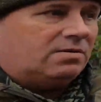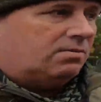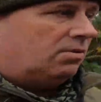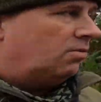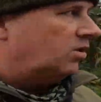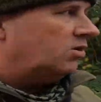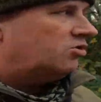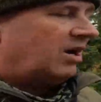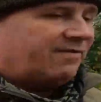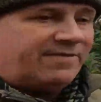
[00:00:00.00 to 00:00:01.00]
but we're going to
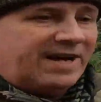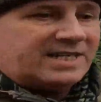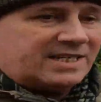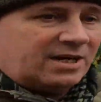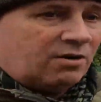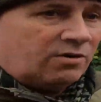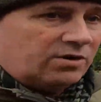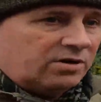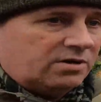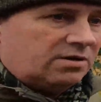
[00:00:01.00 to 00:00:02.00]
try and face it on
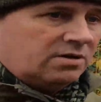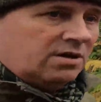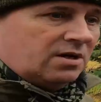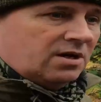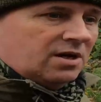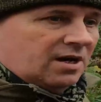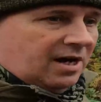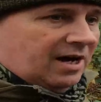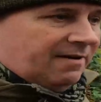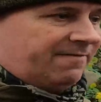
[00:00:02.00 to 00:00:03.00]

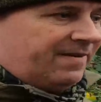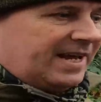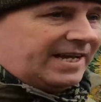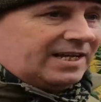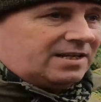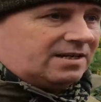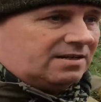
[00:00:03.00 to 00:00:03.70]
a field